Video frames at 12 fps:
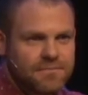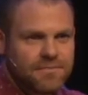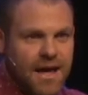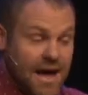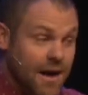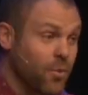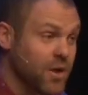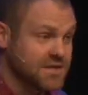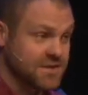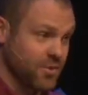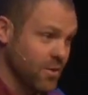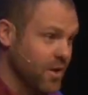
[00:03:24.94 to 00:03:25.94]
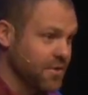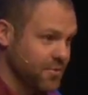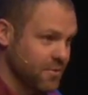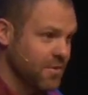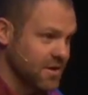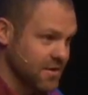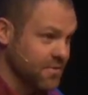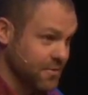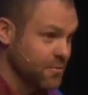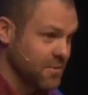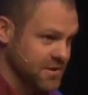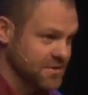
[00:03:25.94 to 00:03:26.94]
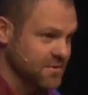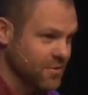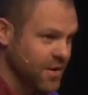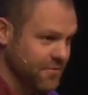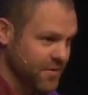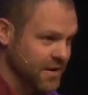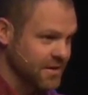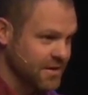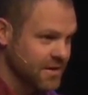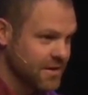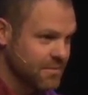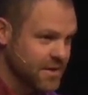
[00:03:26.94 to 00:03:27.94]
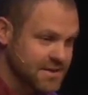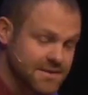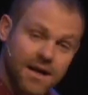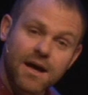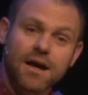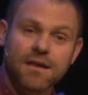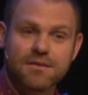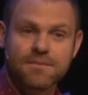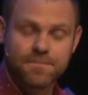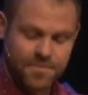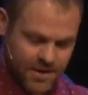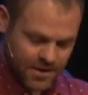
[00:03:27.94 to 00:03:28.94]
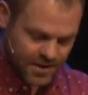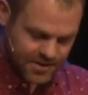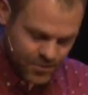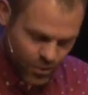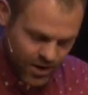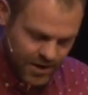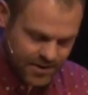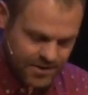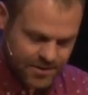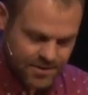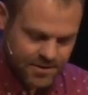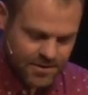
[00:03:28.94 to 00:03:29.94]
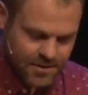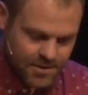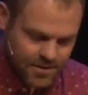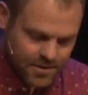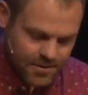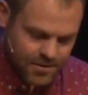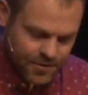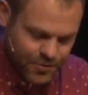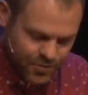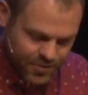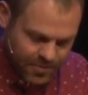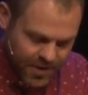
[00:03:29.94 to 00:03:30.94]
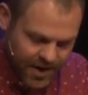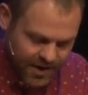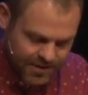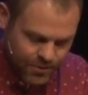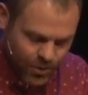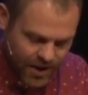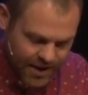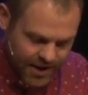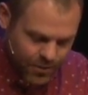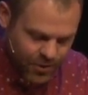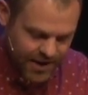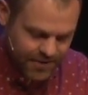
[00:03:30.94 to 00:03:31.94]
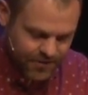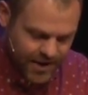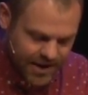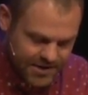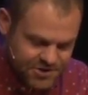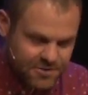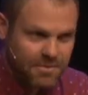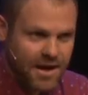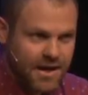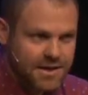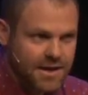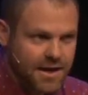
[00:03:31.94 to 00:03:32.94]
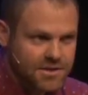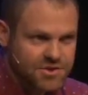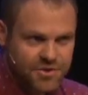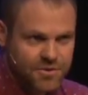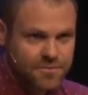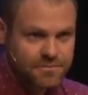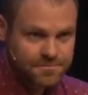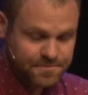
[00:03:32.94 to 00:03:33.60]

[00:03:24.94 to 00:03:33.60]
I wish it were won through, mu- through muscle, quite frankly, but it's not. It's won through the mind. Why? Whatever has your mind has you.